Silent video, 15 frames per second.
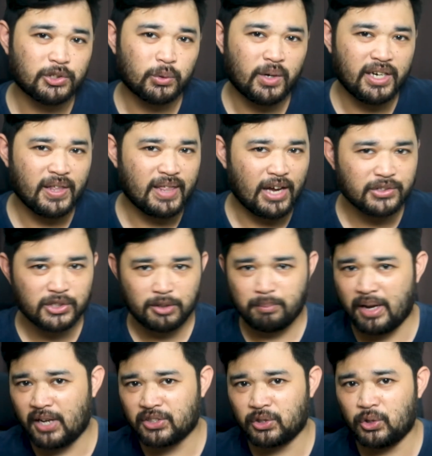20,000
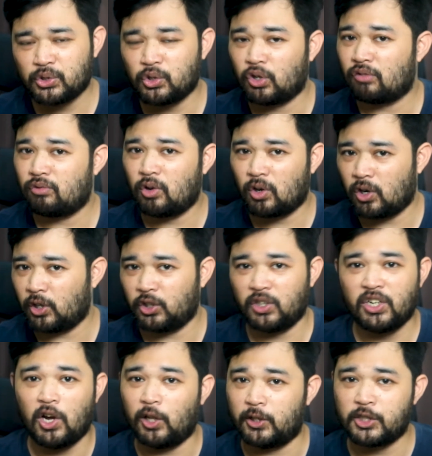pesos or
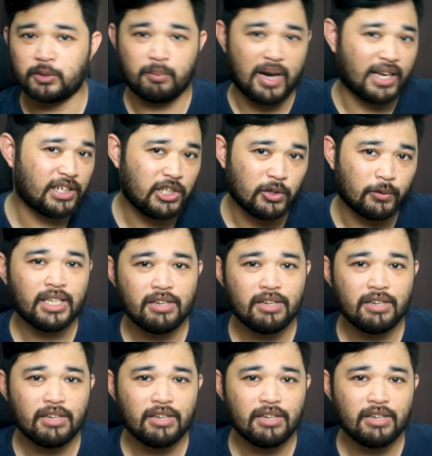$400 brand new,